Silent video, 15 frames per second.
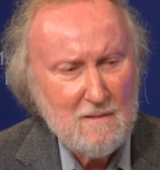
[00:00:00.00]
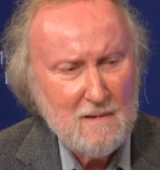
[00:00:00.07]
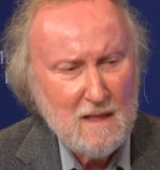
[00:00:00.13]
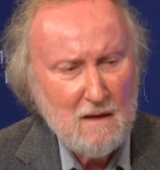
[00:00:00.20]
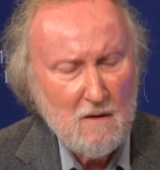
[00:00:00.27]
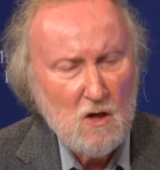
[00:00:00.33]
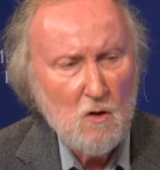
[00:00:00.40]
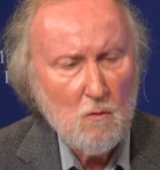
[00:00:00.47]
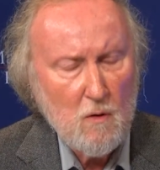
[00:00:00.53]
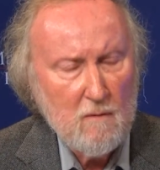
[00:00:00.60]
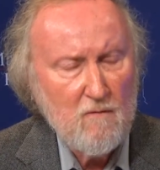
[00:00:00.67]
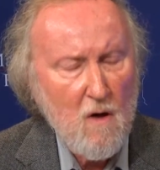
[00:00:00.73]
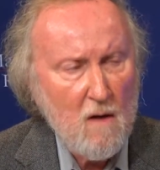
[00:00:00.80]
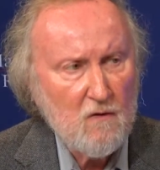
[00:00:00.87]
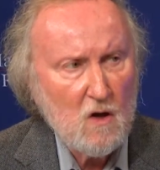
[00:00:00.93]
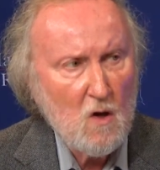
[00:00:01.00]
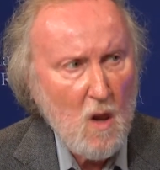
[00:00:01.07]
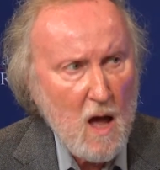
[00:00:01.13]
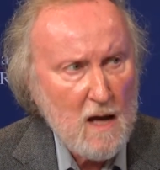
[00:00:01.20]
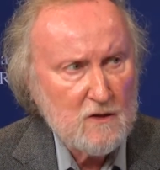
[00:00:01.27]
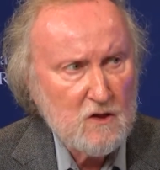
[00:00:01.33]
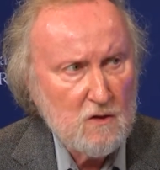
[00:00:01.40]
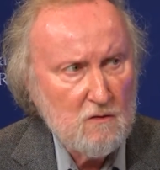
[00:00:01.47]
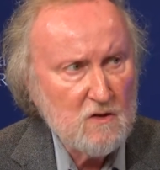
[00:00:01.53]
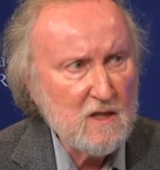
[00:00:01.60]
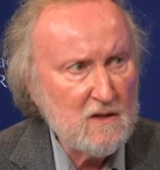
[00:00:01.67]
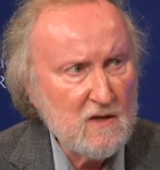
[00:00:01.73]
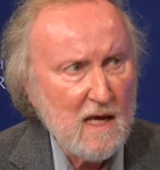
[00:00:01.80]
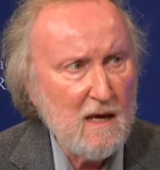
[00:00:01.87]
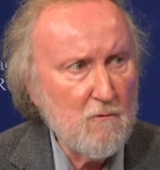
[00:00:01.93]
we're involved in lawsuits
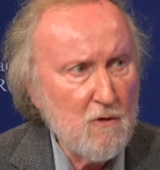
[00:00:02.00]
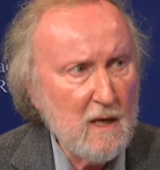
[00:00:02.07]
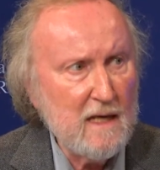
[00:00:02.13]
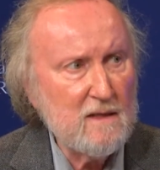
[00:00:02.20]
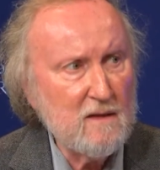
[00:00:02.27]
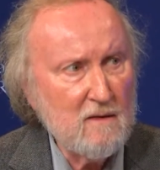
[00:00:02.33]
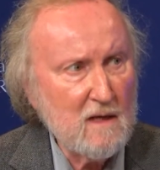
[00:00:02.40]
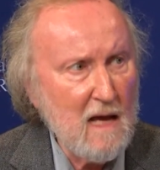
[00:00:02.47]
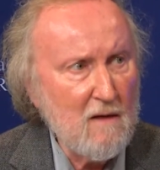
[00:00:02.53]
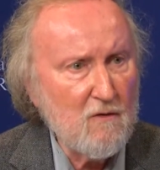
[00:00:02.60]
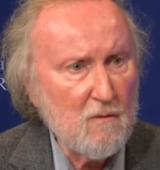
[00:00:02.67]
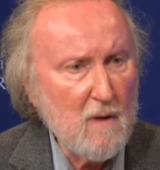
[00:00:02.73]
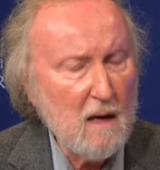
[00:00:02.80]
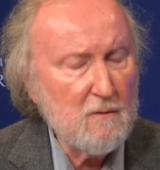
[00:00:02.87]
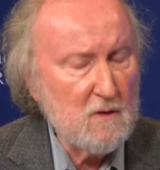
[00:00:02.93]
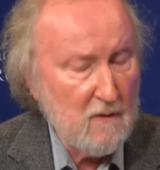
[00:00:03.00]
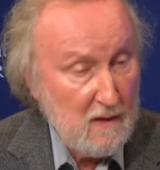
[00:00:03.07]
as they relate to the government,